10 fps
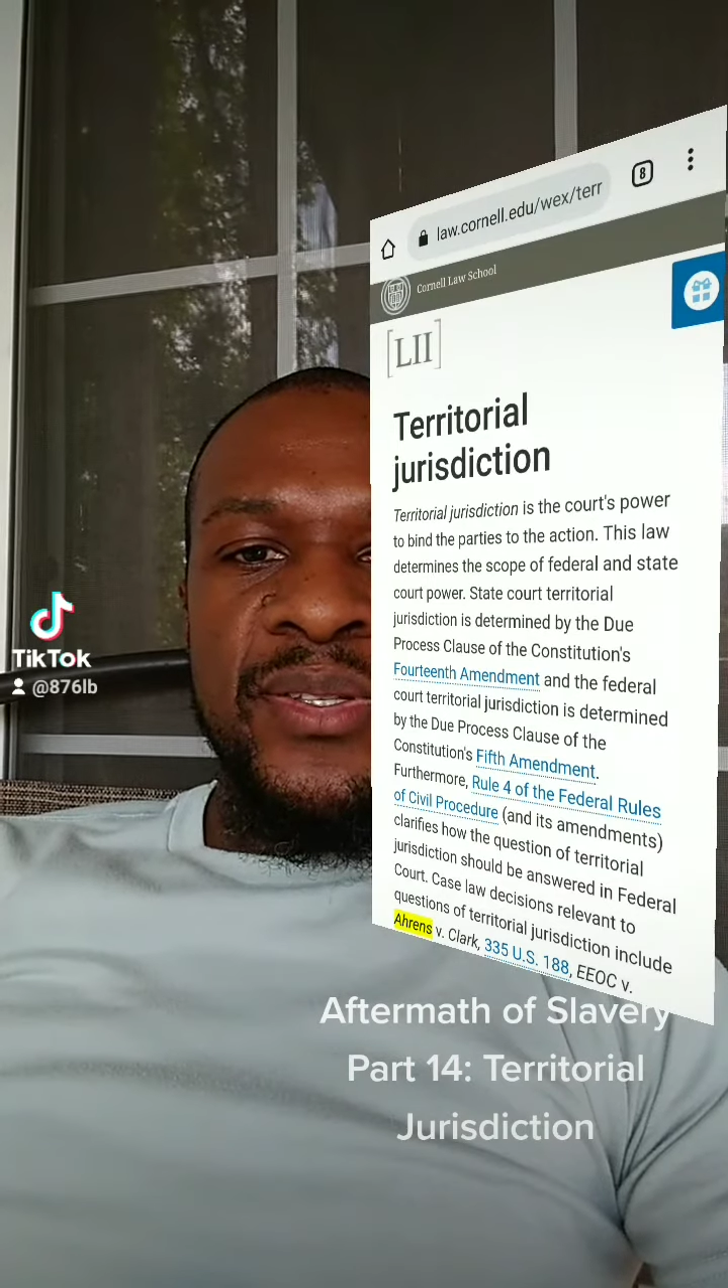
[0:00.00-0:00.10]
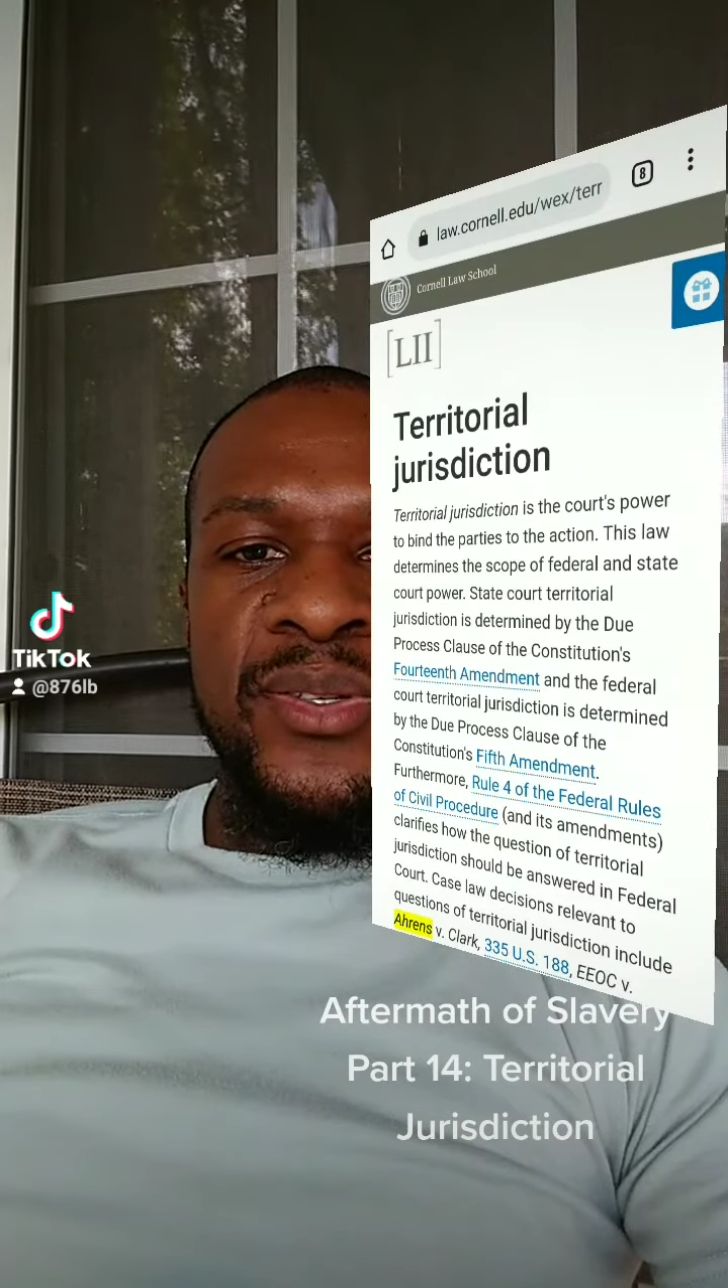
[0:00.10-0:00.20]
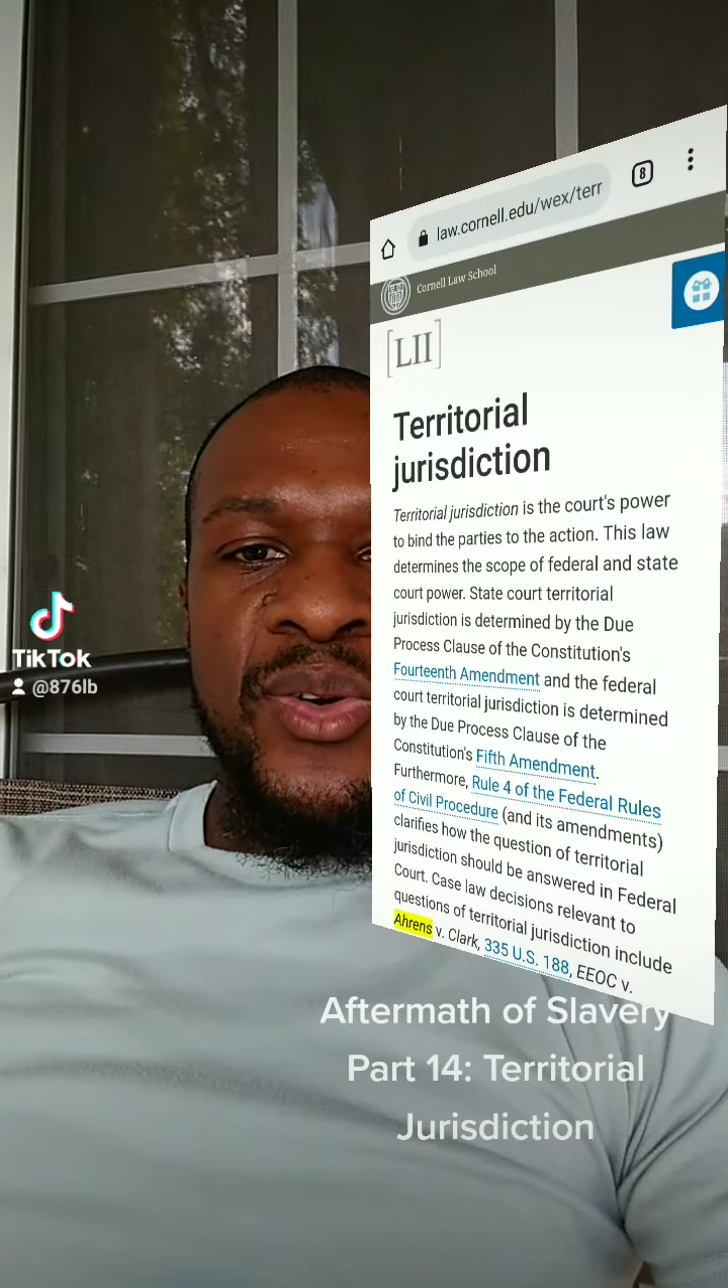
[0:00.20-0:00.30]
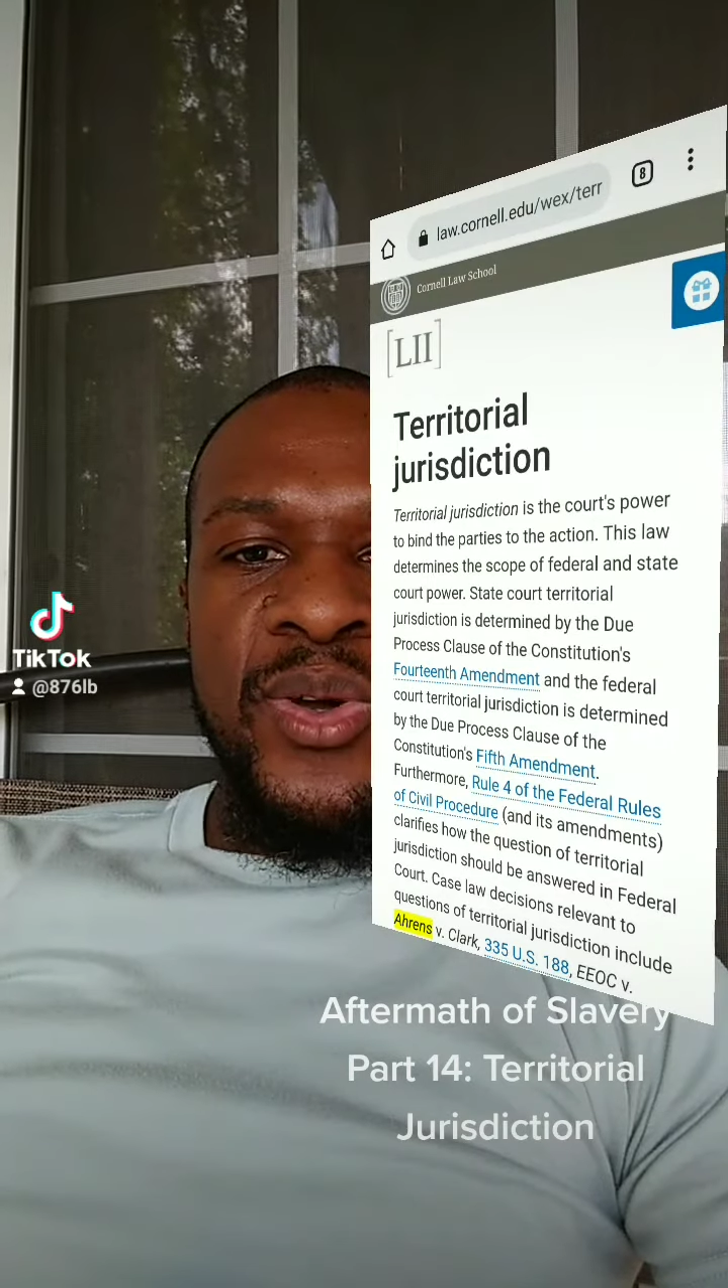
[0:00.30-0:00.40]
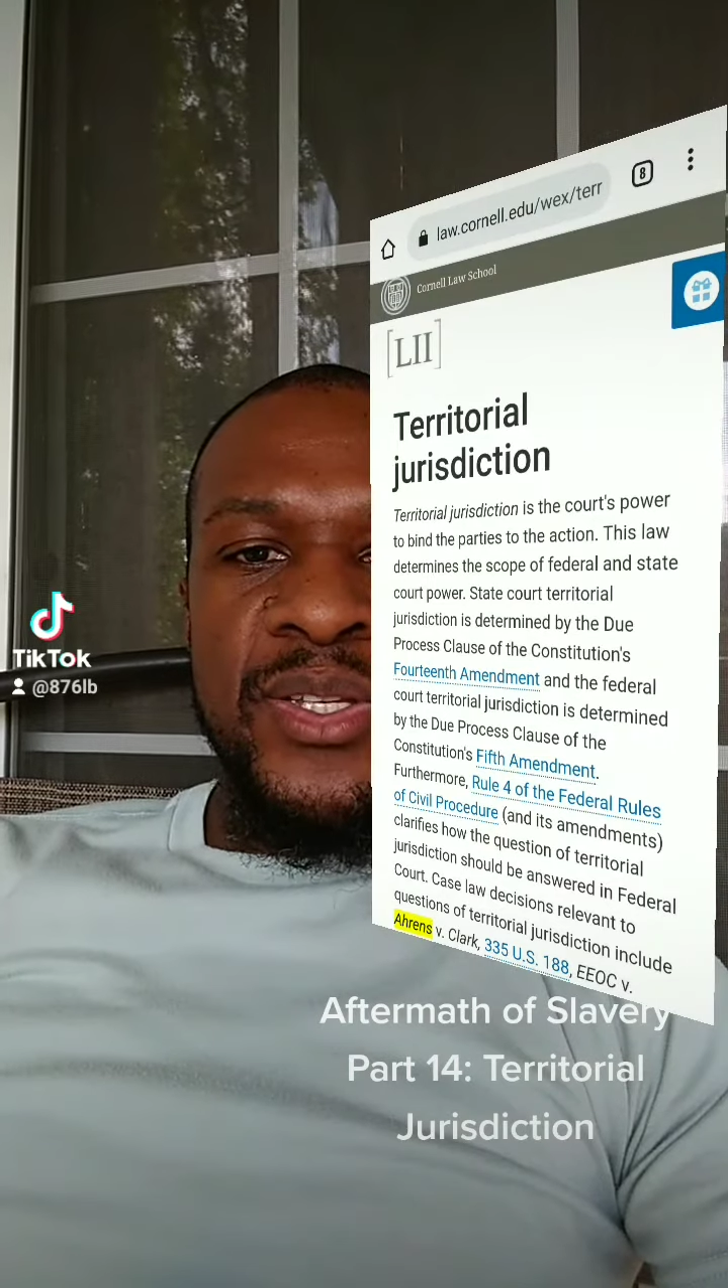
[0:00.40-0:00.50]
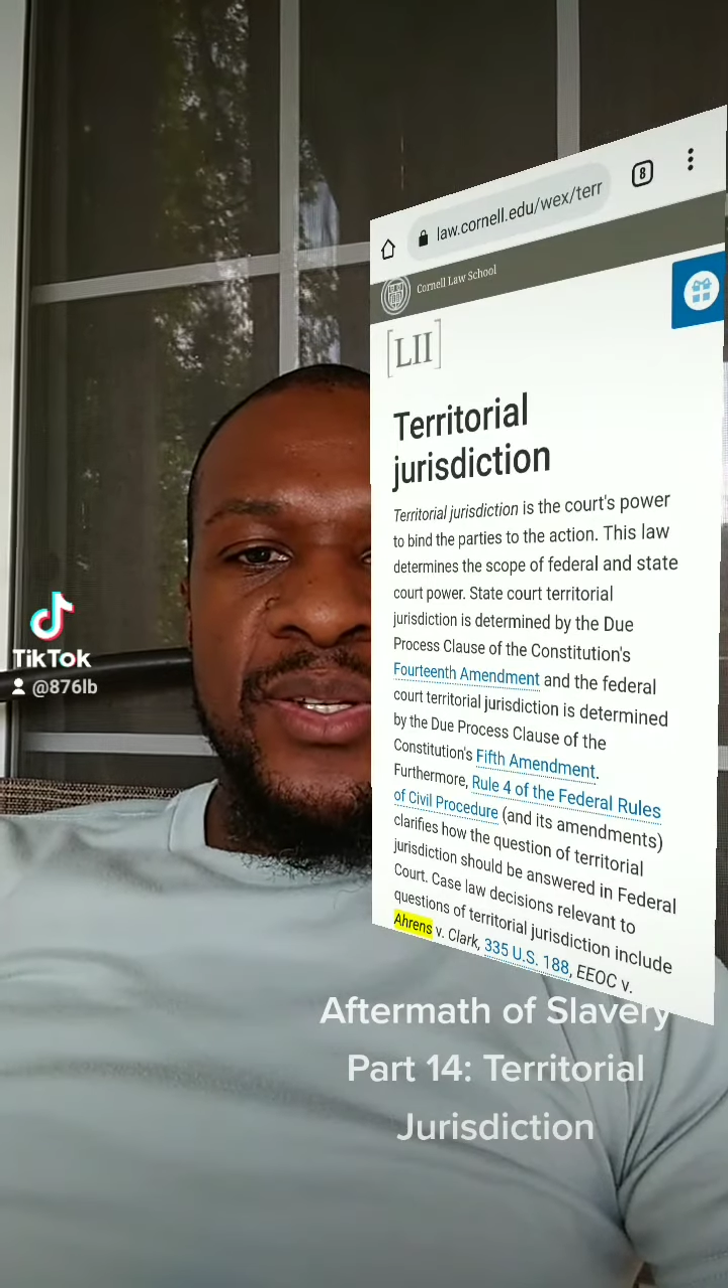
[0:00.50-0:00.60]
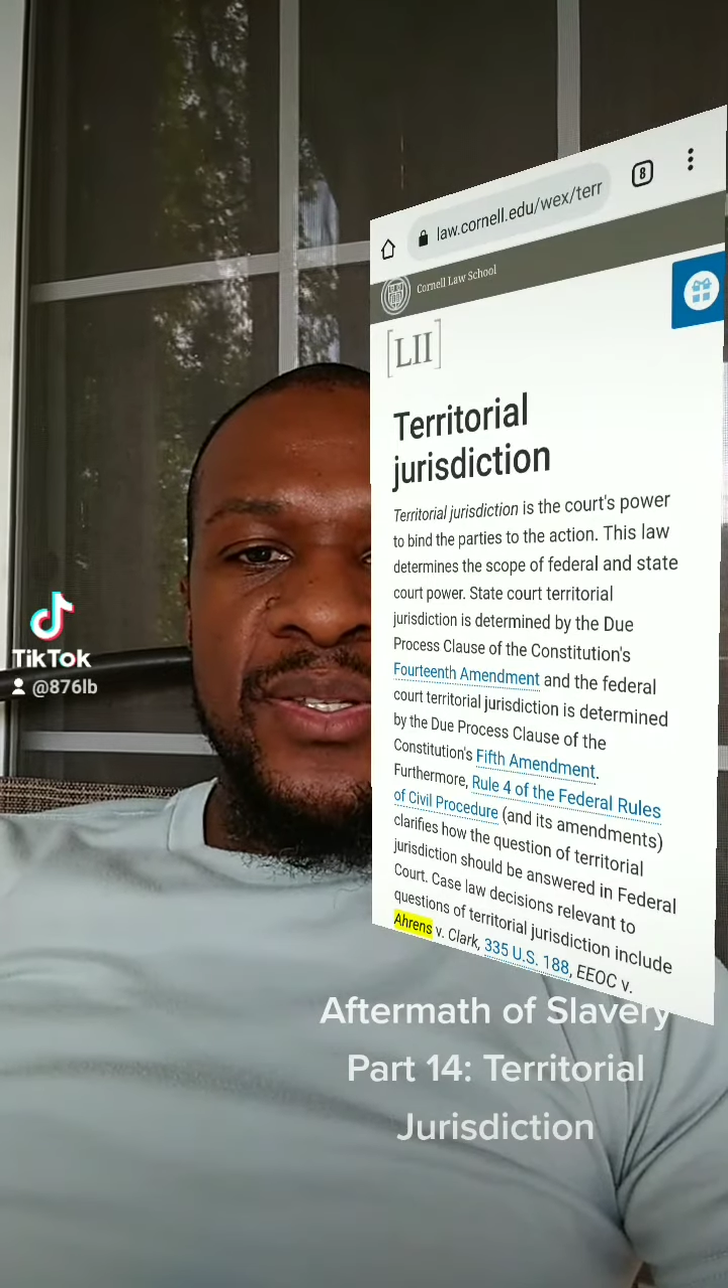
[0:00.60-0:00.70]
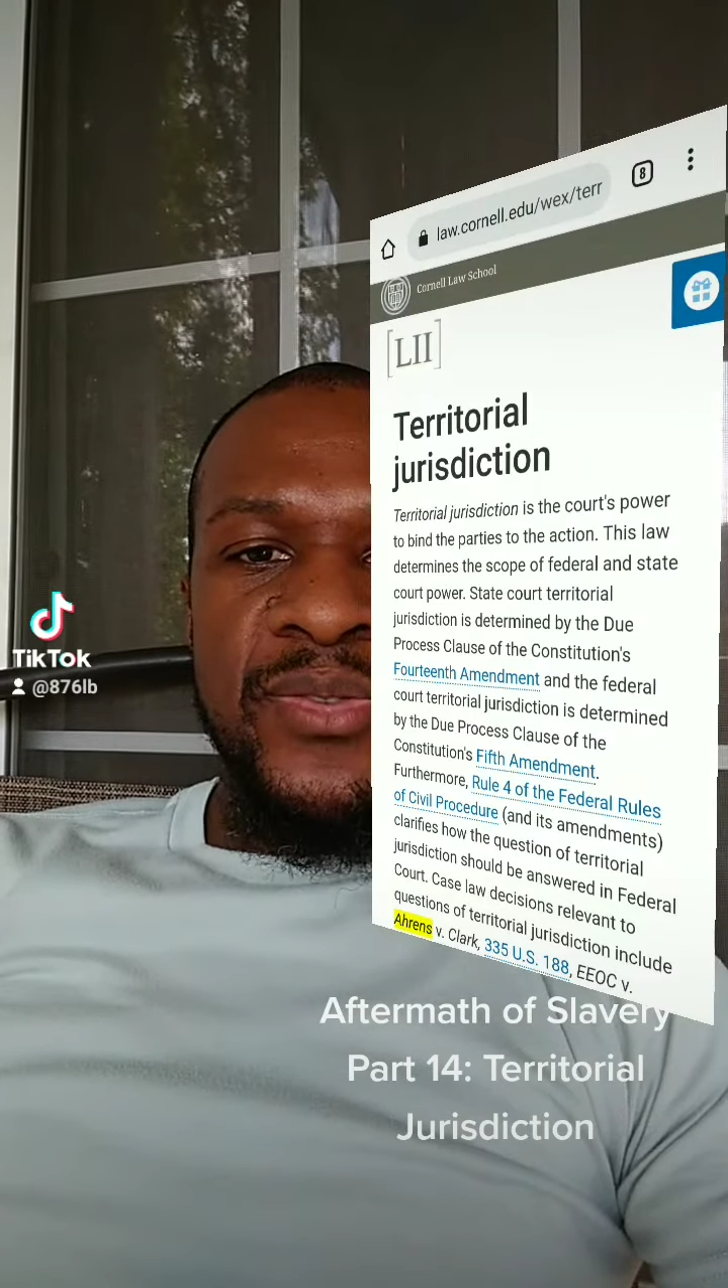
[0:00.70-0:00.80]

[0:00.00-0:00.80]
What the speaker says: to questions